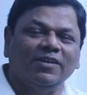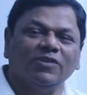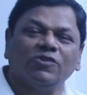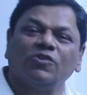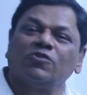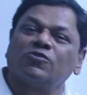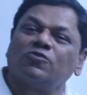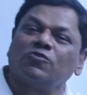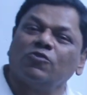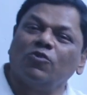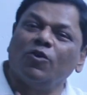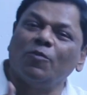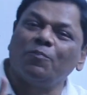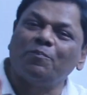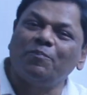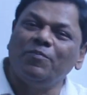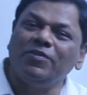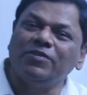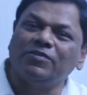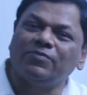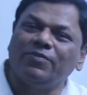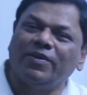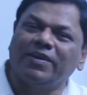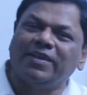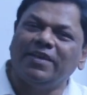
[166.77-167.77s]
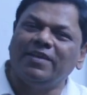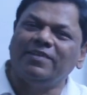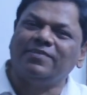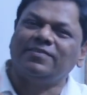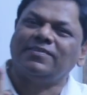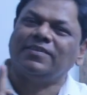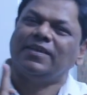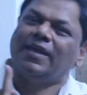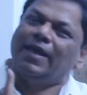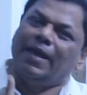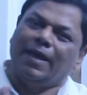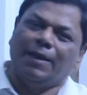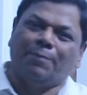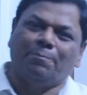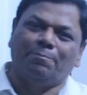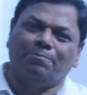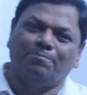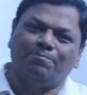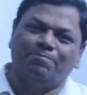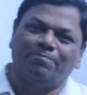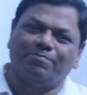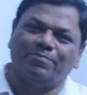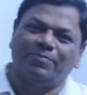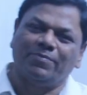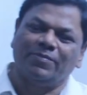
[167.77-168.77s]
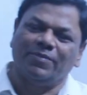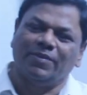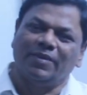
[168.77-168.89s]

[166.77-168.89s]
The slope means what is m.